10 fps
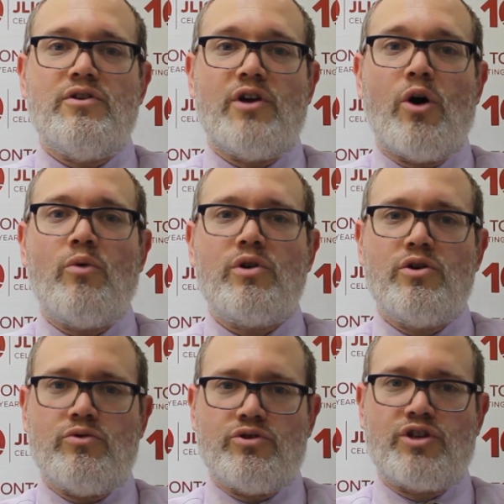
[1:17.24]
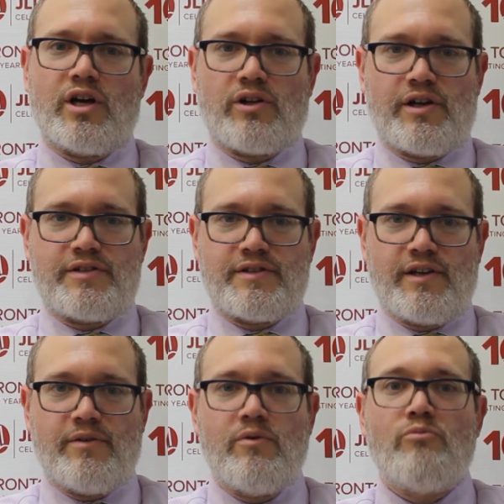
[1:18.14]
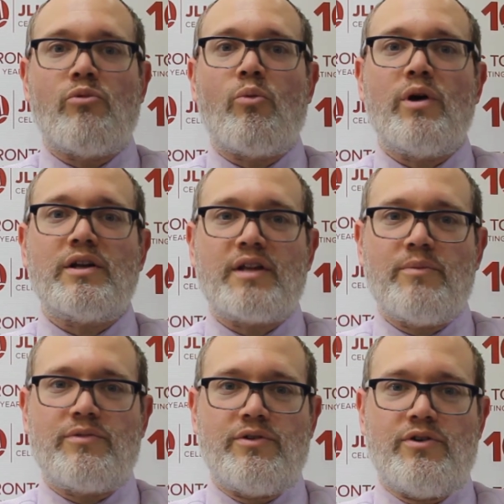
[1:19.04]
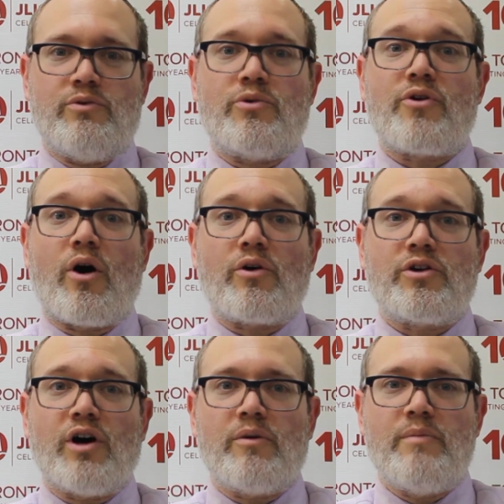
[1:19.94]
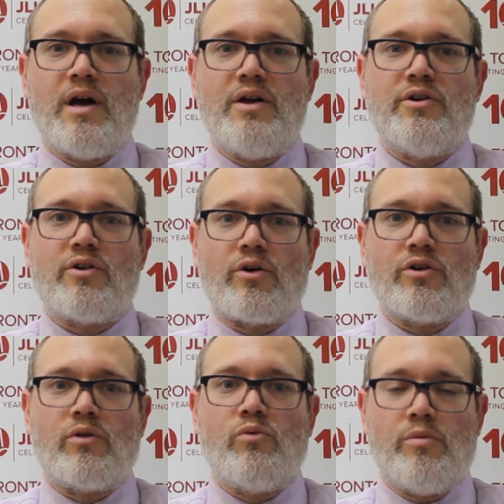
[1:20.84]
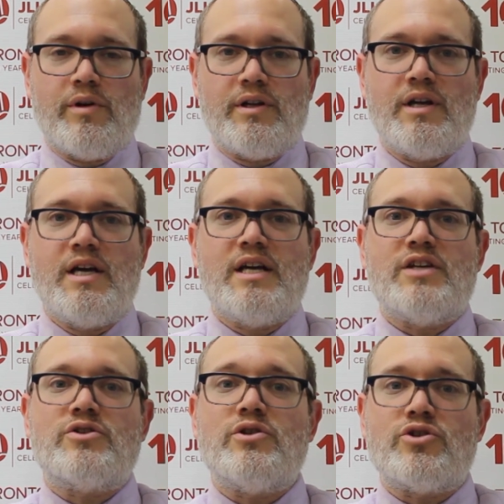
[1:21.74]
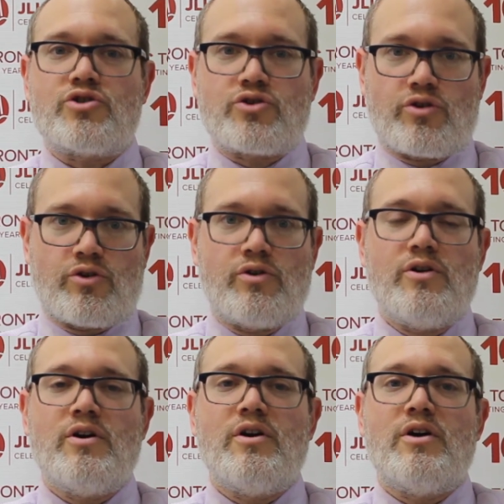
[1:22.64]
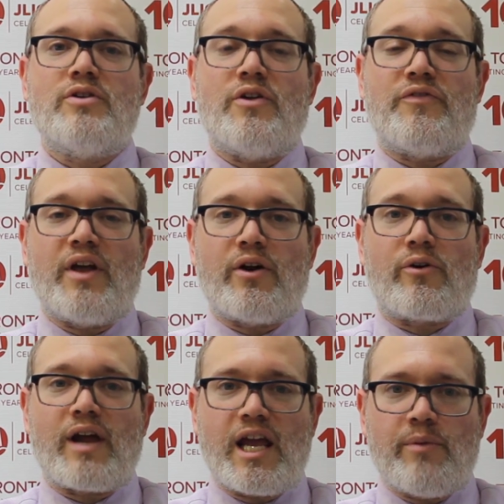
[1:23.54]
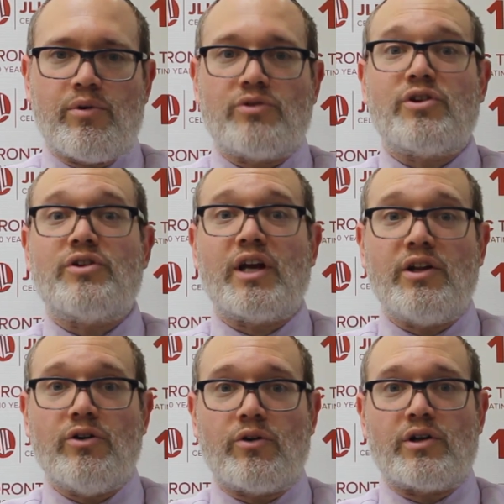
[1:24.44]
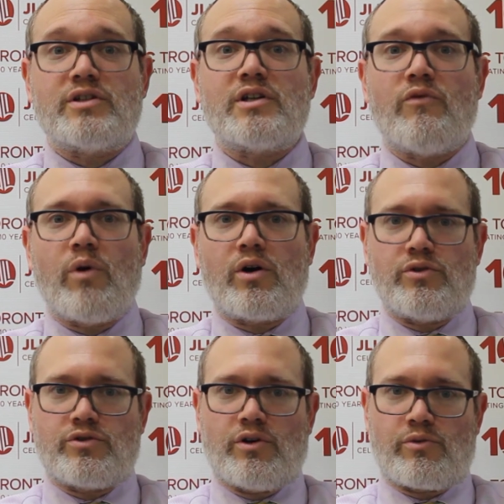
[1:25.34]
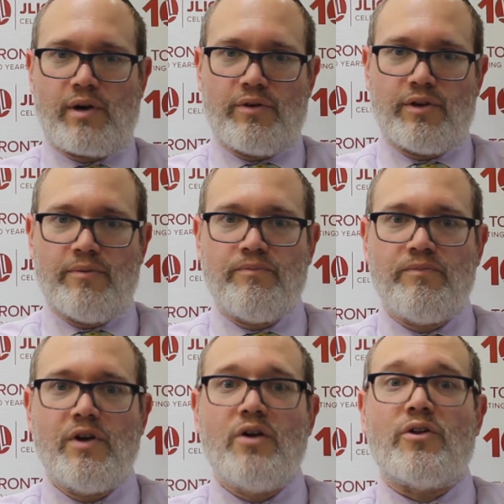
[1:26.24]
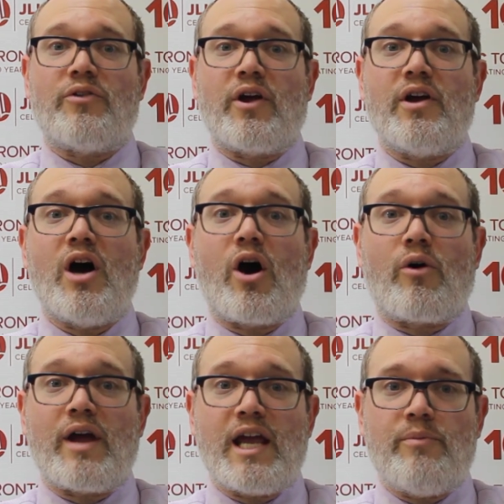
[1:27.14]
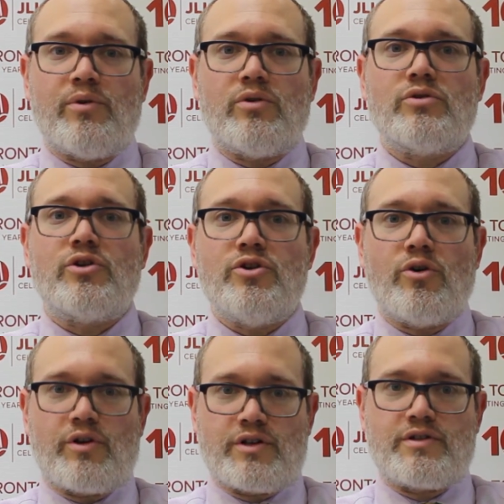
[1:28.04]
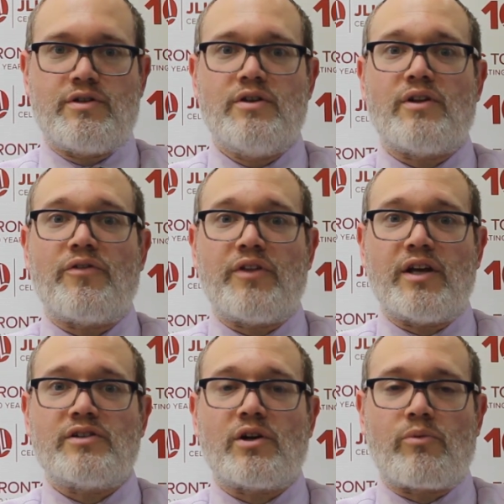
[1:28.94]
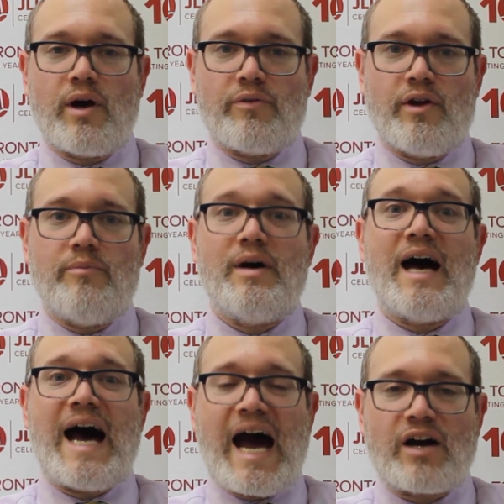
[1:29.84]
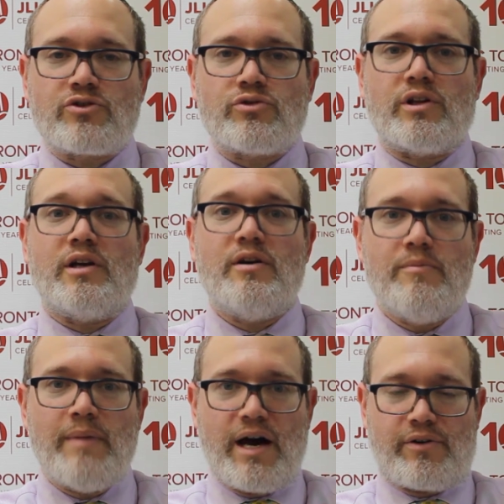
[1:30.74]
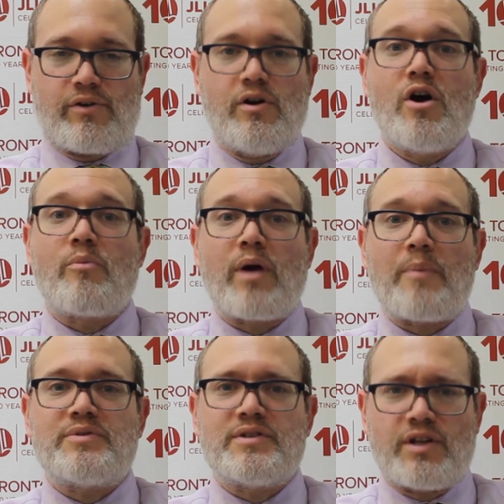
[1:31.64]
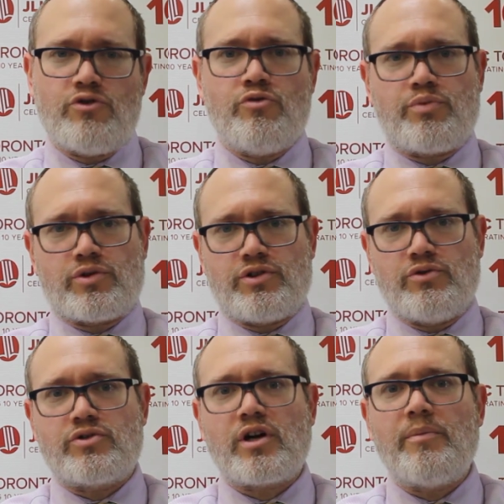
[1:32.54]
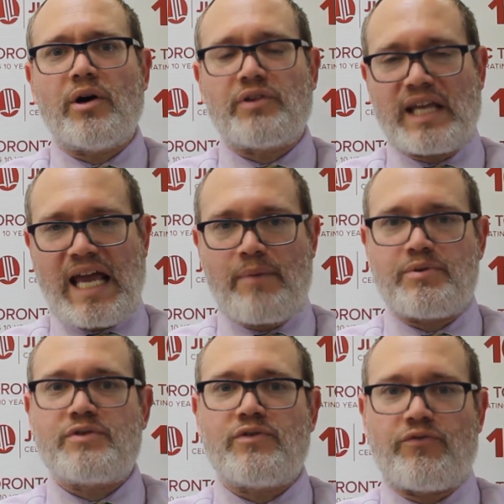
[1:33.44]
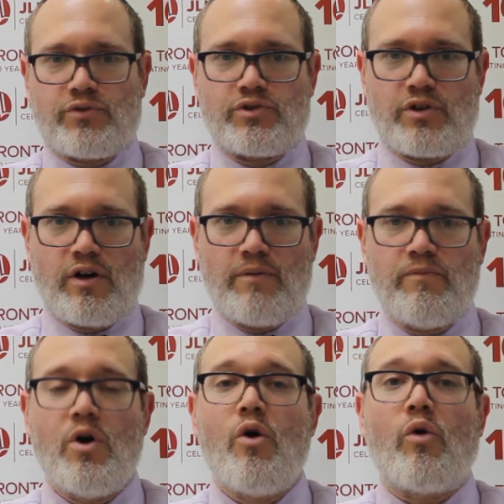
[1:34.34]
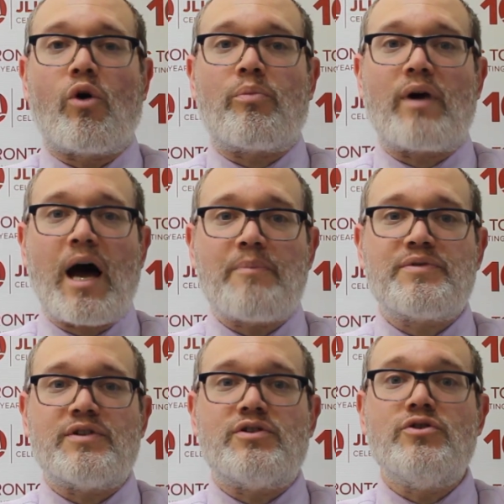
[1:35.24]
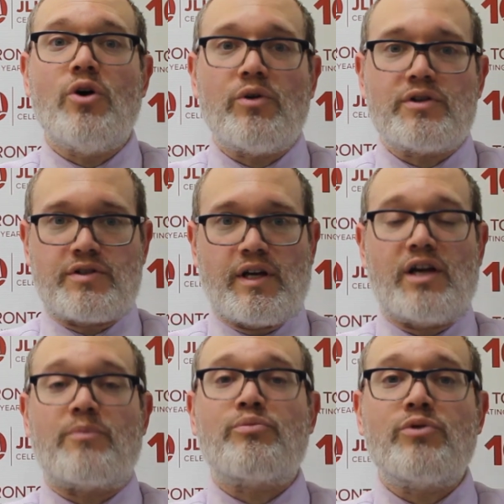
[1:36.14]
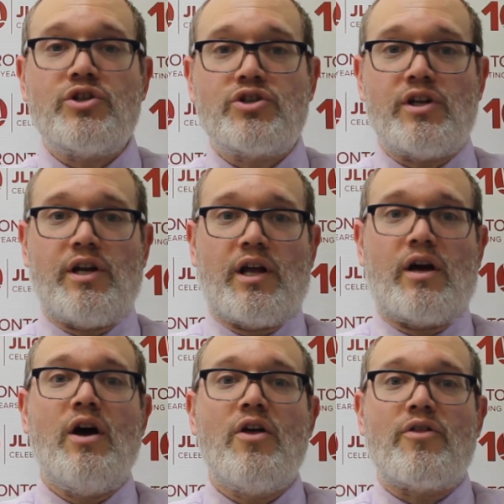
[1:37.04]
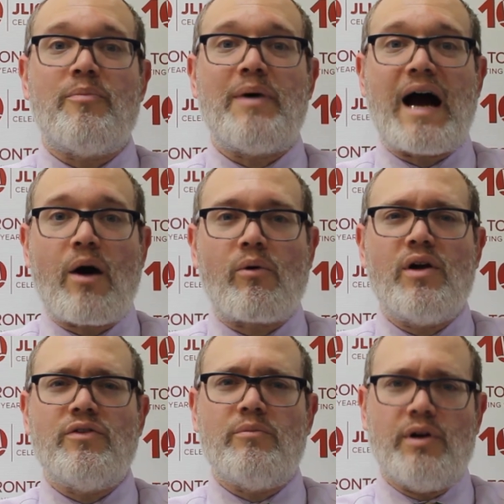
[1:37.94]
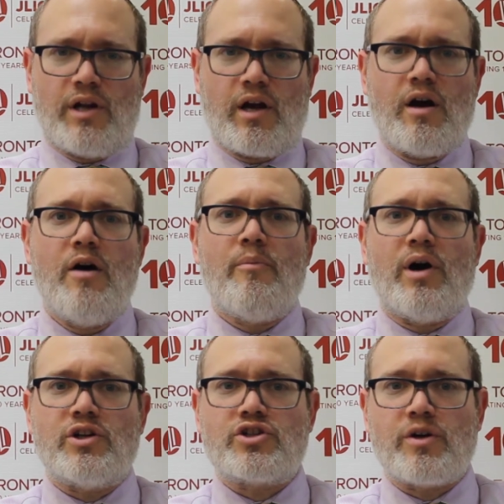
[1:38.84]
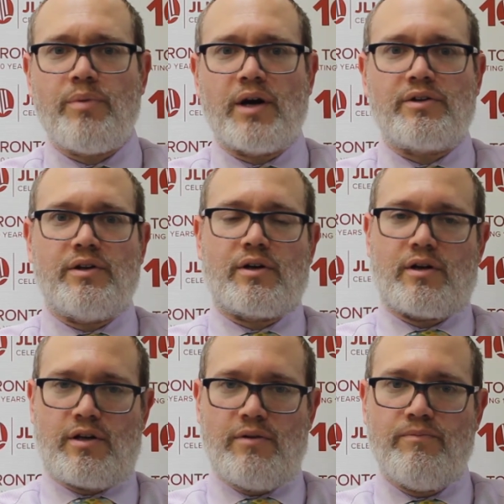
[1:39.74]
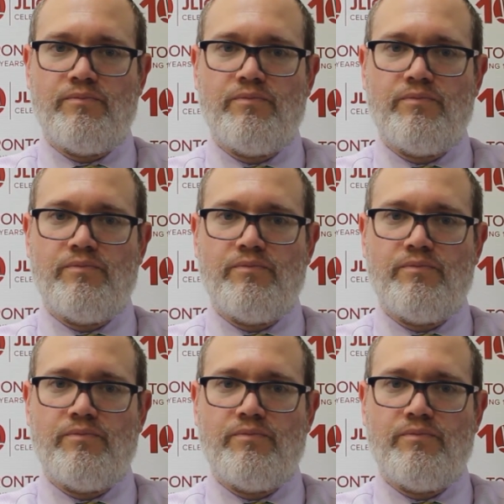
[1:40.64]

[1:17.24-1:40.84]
The OU-JLIC, what we attempt to do with our young men and our young women is to ensure that they are able to take notice of what goes on around them, that they are able to notice that things around them actually matter. Perhaps it's that new person who's coming onto campus for the first time, or perhaps it's noticing and appreciating the power and the meaning behind Shabbat and Chagim.